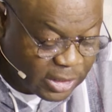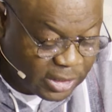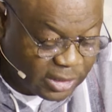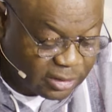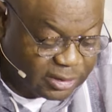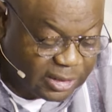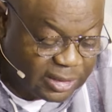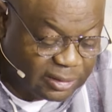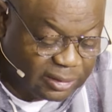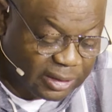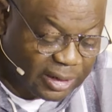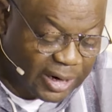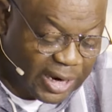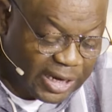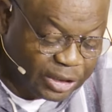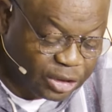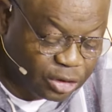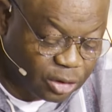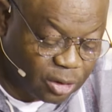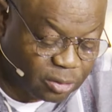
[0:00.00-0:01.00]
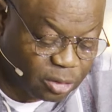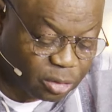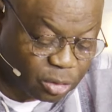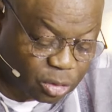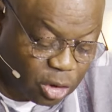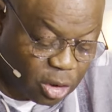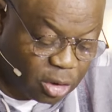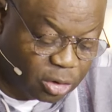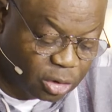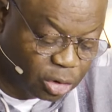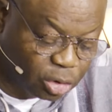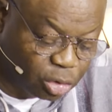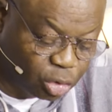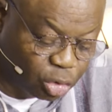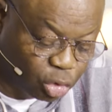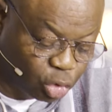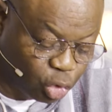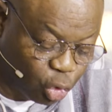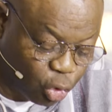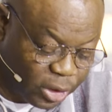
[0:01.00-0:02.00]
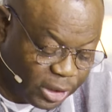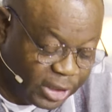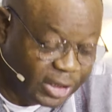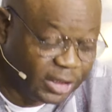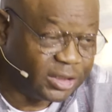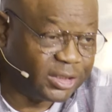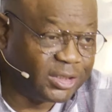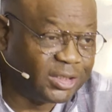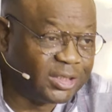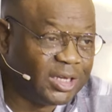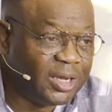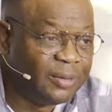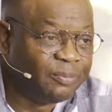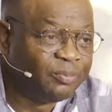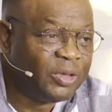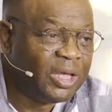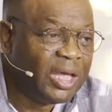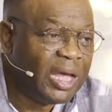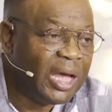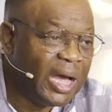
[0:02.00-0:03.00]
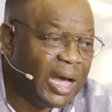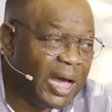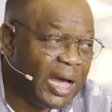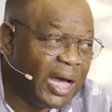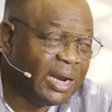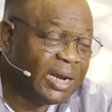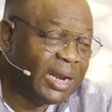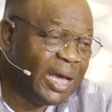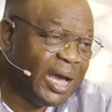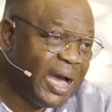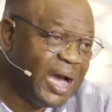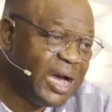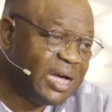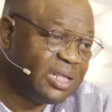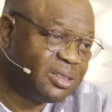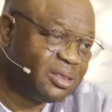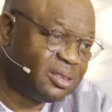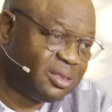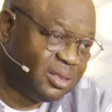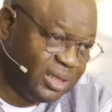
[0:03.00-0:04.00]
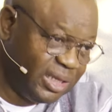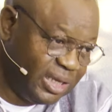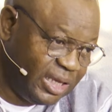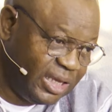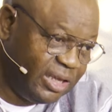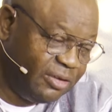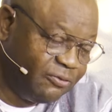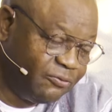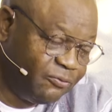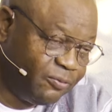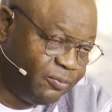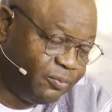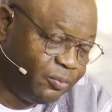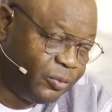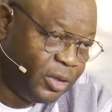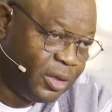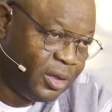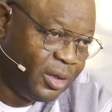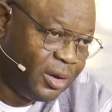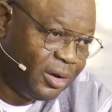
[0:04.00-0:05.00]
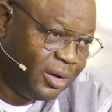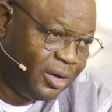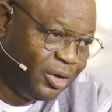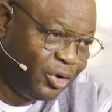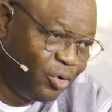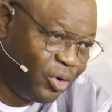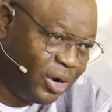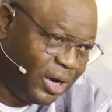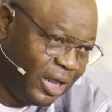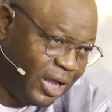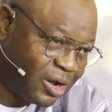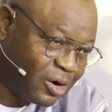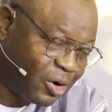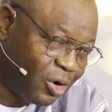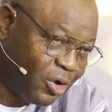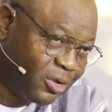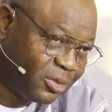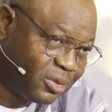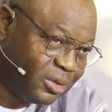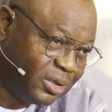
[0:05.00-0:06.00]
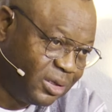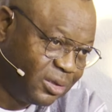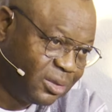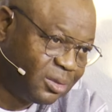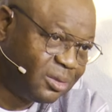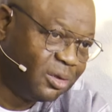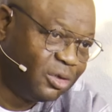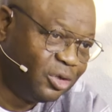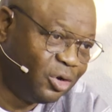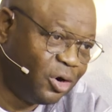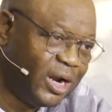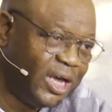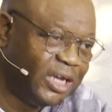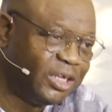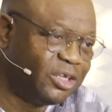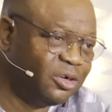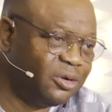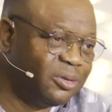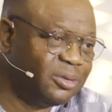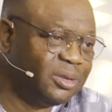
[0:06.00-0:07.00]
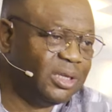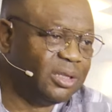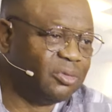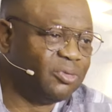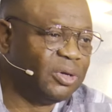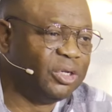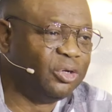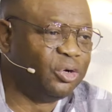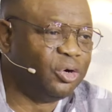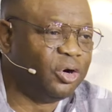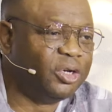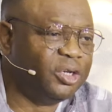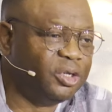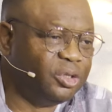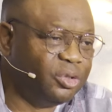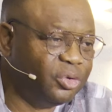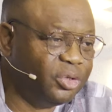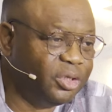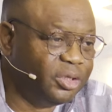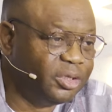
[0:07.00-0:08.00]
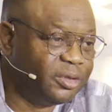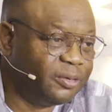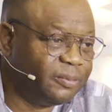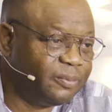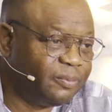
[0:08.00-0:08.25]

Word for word: It says the righteous run to it and are saved. The only clause is your righteousness when you run into it.